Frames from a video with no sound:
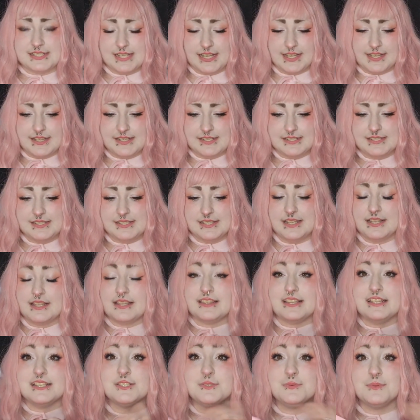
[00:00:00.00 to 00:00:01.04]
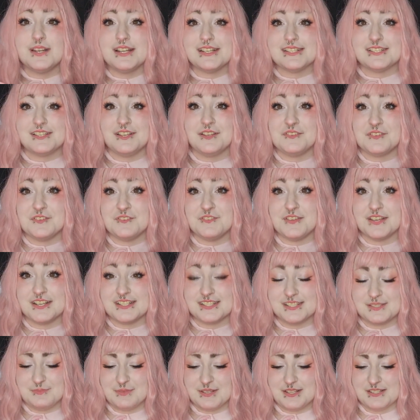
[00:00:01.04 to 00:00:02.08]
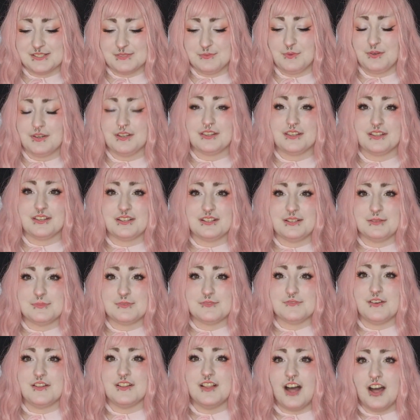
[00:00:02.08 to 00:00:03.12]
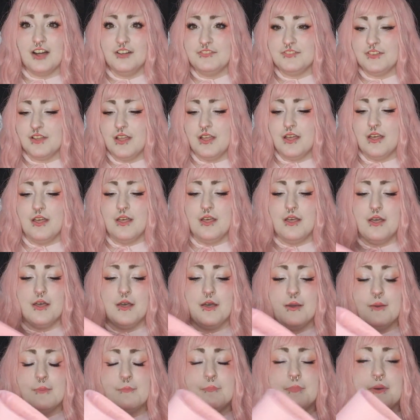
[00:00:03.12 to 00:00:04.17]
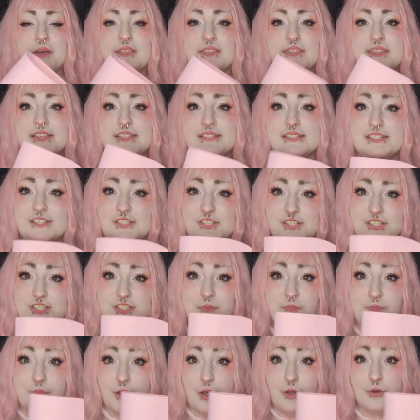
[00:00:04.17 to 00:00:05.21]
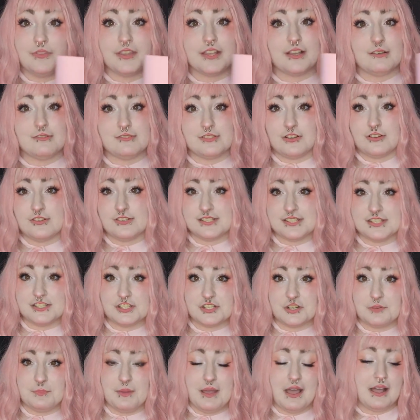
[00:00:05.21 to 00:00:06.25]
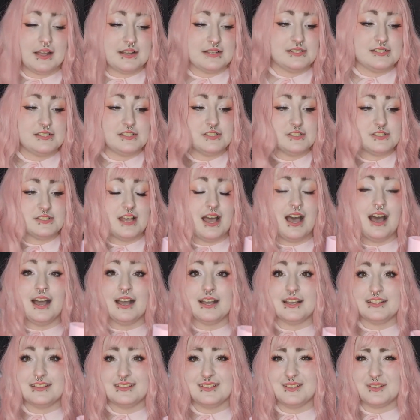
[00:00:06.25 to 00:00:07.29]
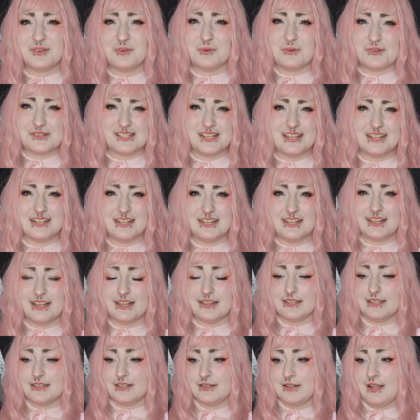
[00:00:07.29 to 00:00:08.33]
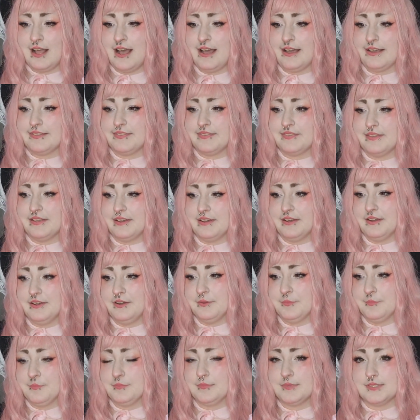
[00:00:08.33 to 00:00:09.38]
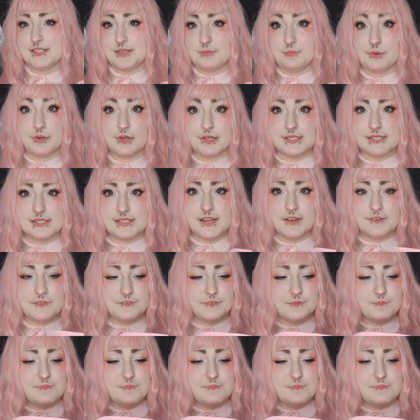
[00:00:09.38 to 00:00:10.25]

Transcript: I guess. This one I still have to fix because one of the clips fell off. But this is just the bow that goes on her center back to hide the corsetting and then hide the zipper and stuff.